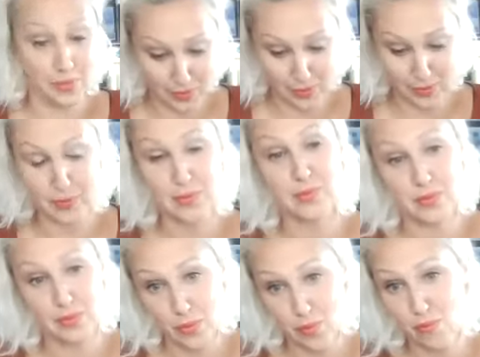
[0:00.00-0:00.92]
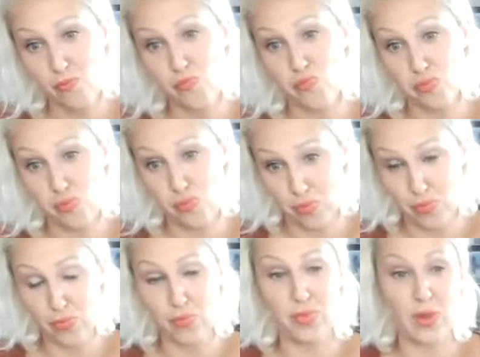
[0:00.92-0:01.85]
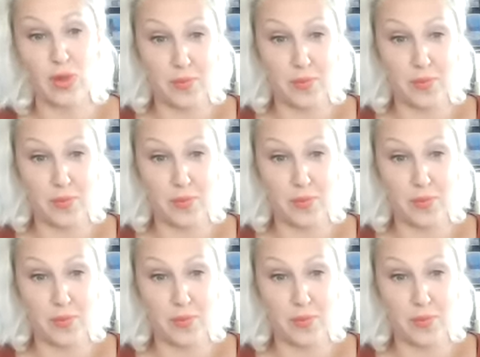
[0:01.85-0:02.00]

that is attracting that. Where